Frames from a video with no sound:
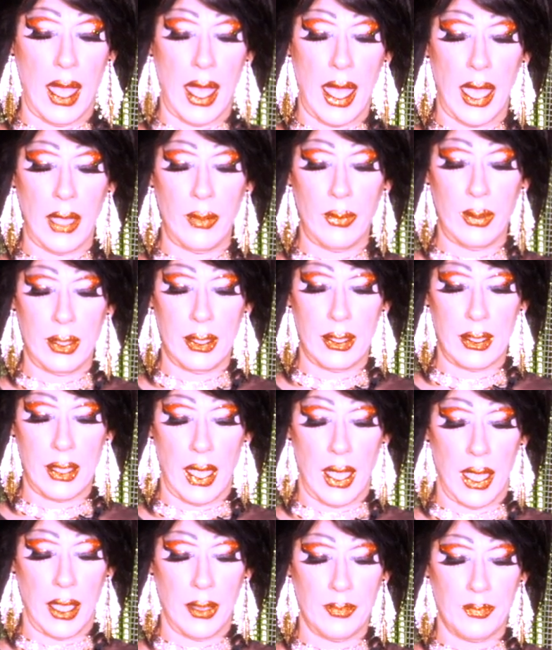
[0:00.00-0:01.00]
I would
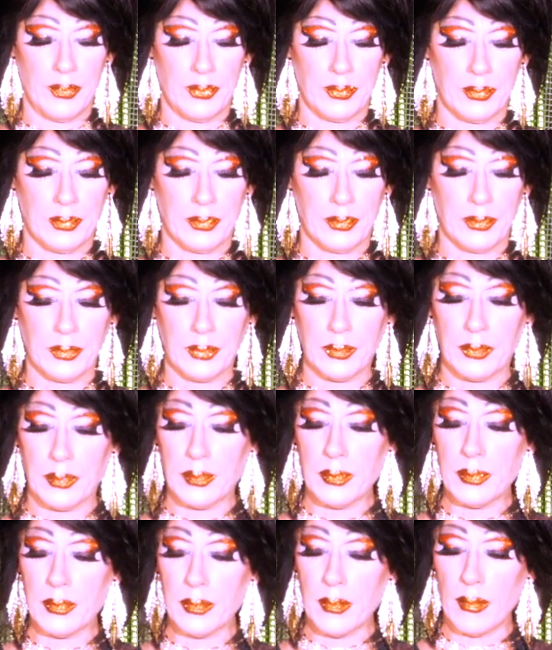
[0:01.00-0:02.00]
say
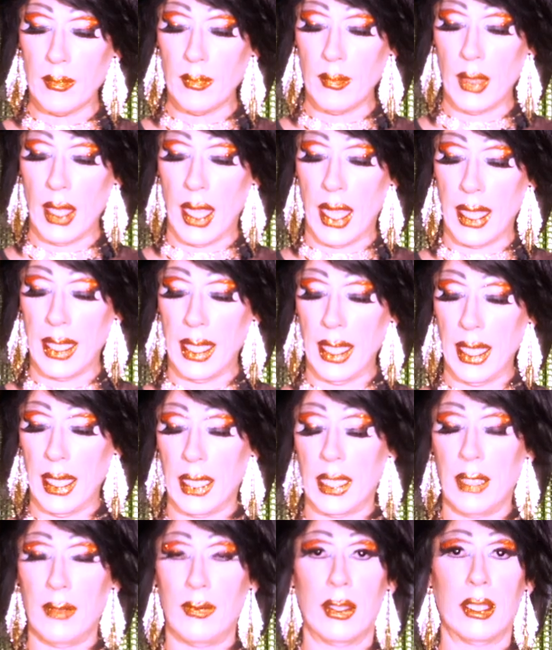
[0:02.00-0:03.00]
I
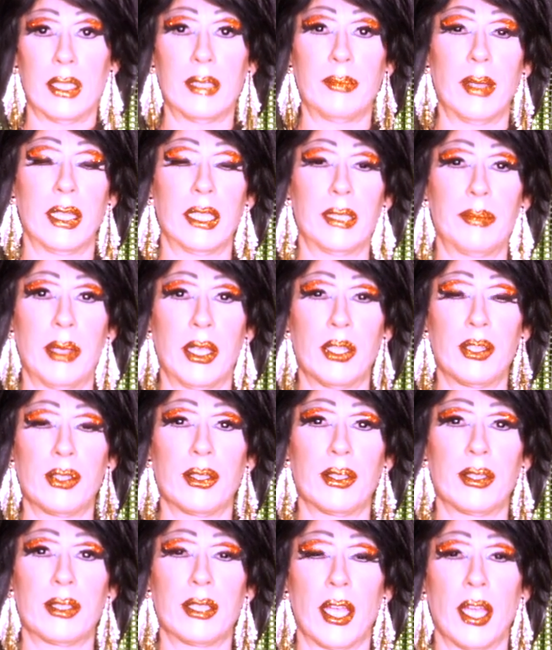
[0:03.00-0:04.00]
can't give this my
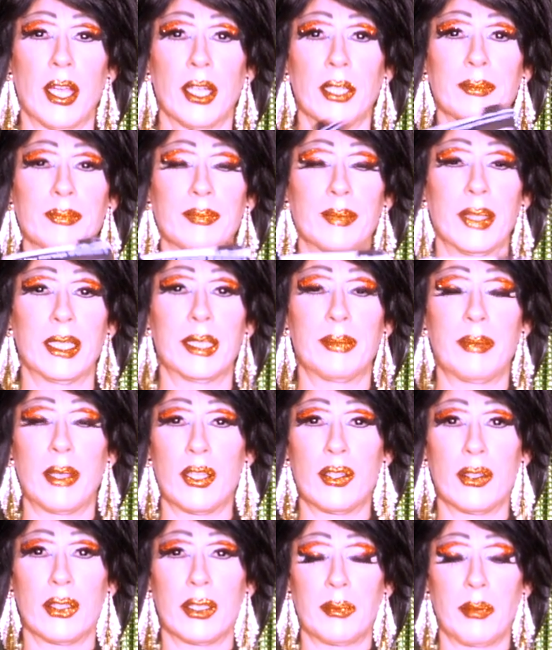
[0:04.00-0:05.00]
special star, my
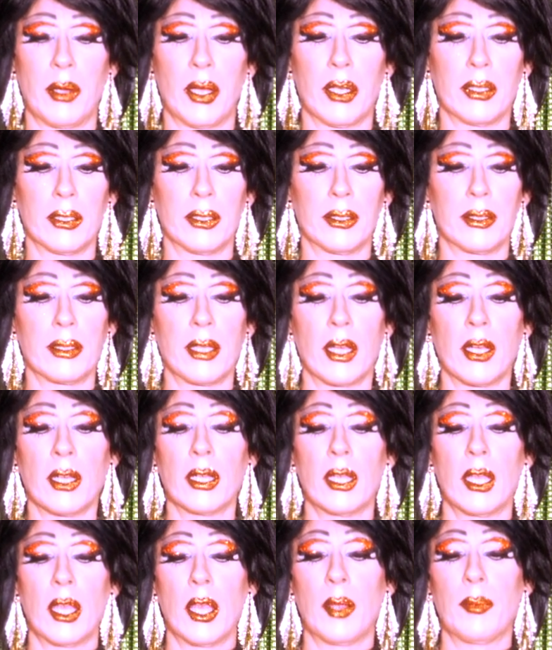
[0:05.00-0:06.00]
special sparkle
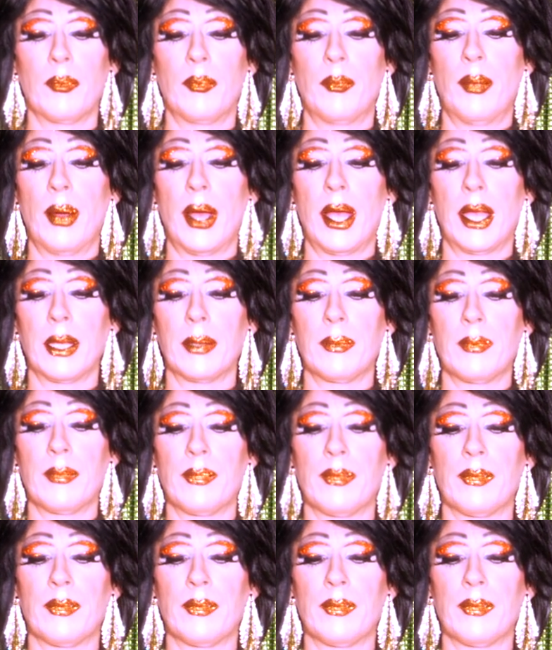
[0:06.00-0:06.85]
star, but